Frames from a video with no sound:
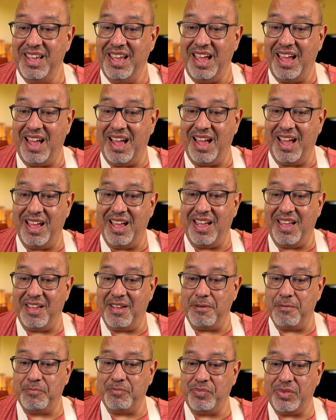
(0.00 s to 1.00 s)

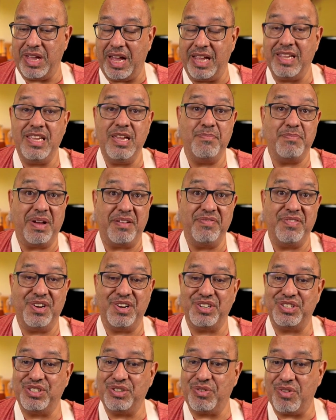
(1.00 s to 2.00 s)
I keep my
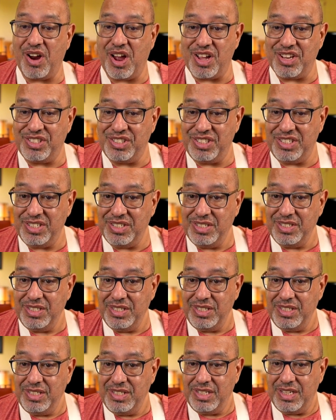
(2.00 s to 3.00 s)
fingers crossed.
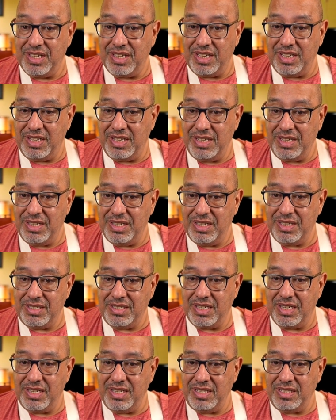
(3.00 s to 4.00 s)
Da,
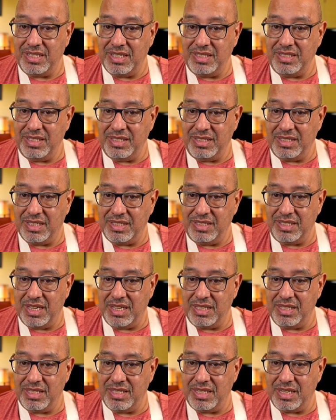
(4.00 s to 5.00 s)
da, da, da, da,
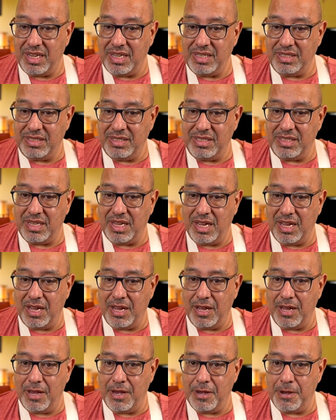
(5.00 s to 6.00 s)
da,
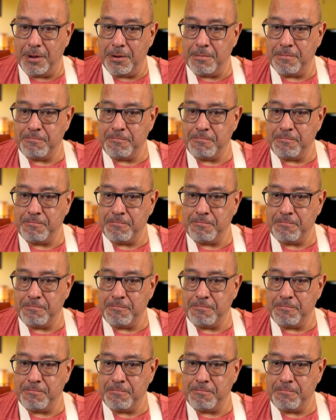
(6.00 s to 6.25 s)
da.